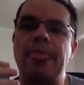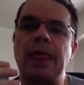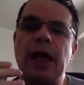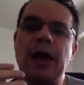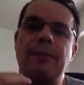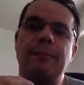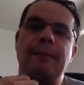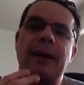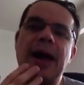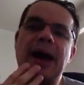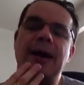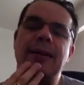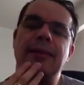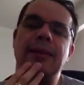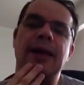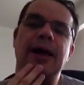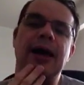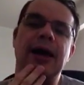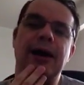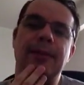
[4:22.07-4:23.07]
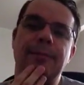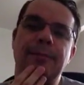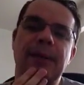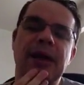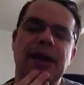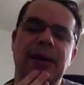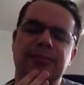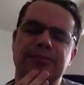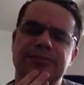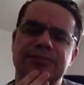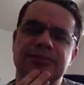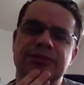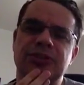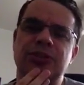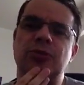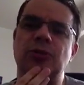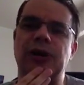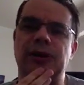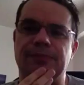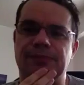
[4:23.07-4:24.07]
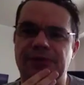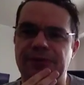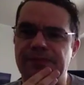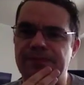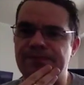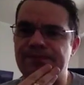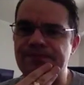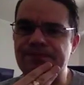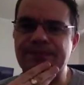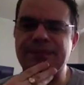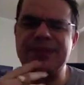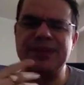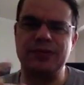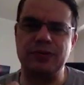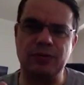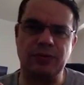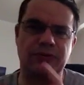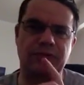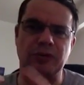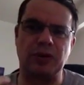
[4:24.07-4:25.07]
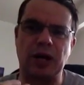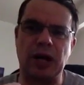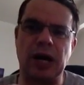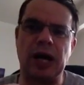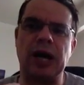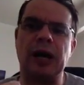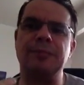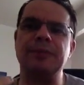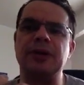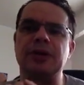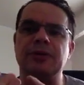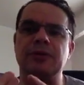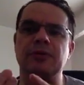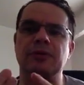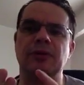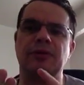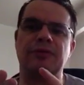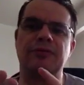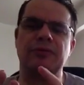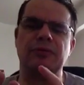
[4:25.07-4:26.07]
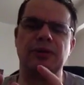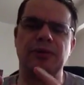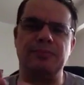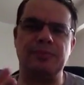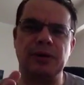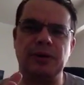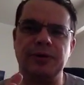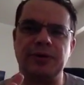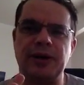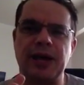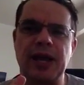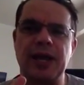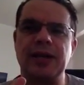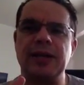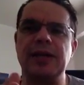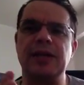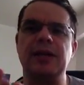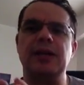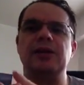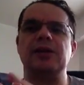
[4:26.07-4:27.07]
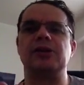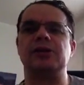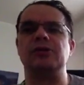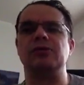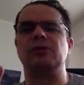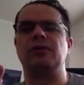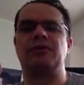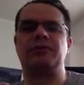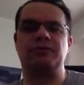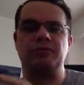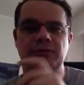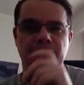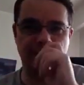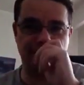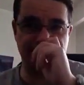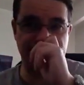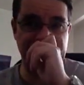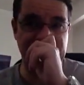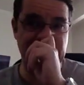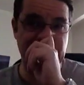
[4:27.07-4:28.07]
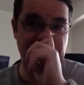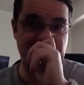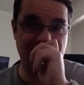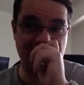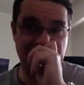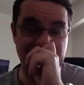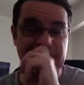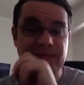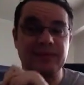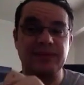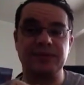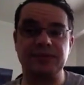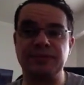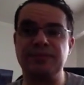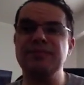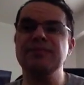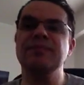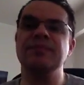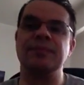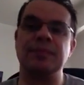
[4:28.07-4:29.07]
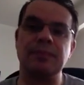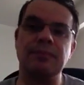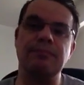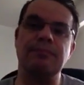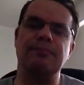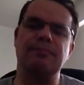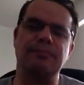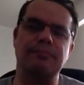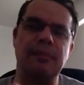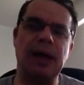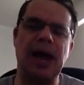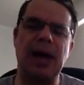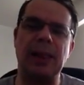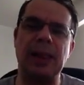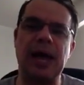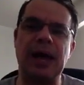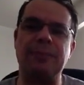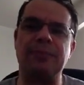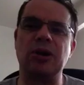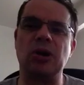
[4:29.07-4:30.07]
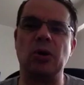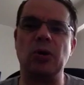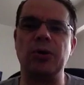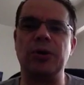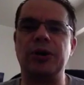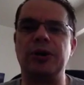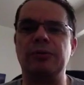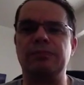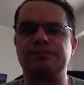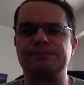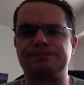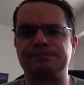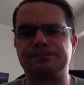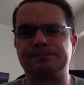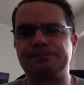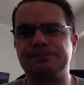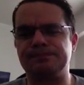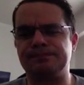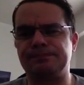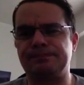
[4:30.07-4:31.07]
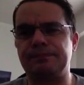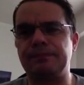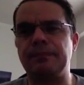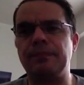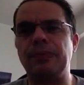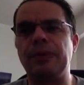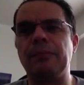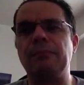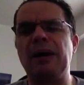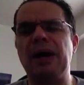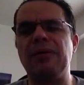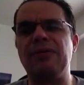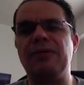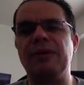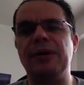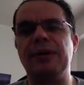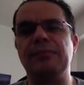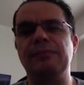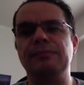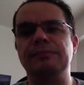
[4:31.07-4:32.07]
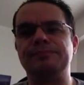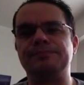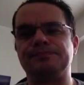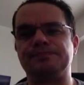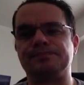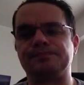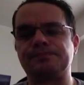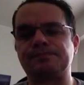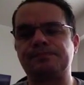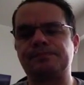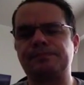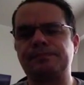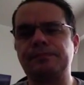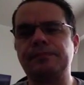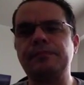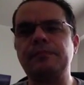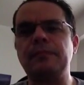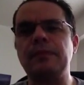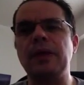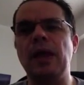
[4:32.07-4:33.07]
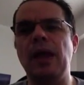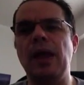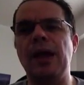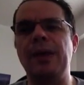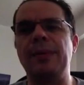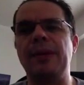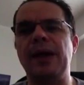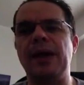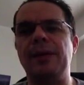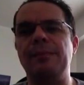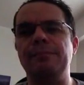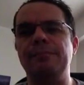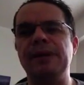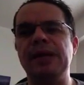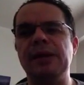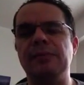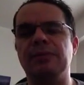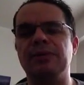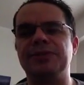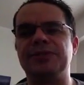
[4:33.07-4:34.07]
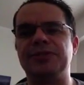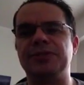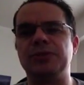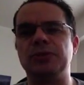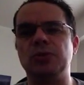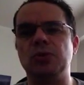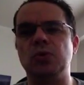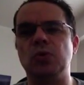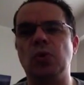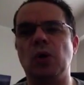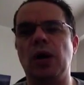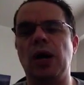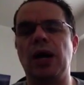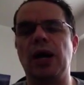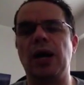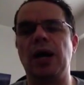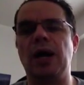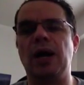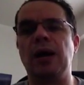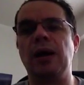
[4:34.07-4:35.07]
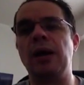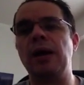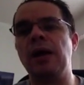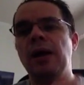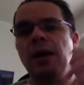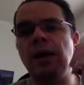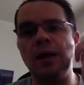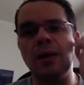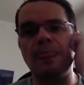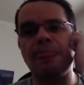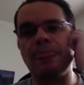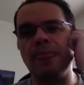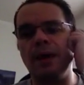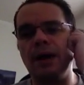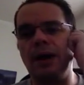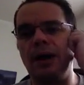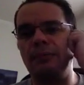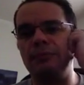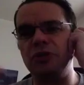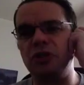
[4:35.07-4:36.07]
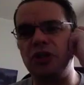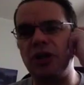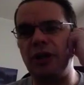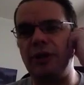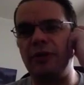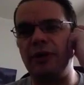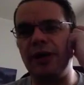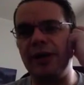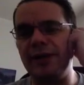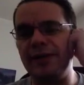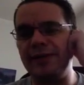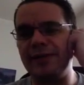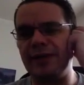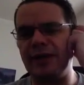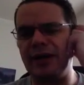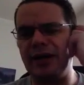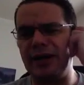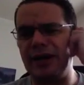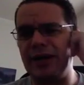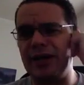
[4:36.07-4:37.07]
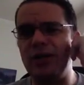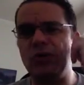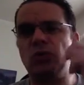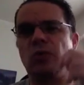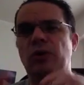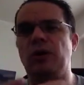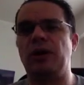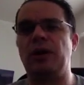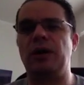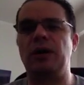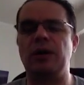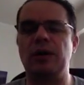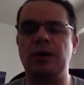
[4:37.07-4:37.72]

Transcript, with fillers: a MATLAB M script. You can do it through COM, you can do it through the builder NE, you can do it through this uh, MATLAB coder method and then be able to uh, um, generate uh, your